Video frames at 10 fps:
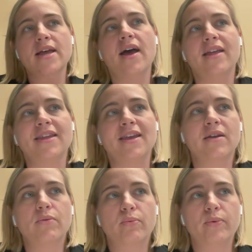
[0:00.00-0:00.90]
I
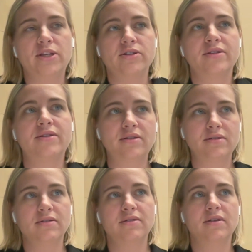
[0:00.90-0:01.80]
think we
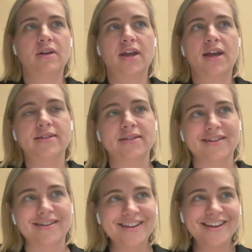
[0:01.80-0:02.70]
just, as
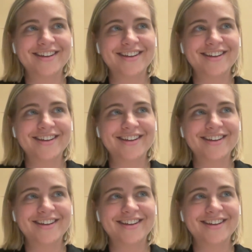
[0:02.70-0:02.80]
a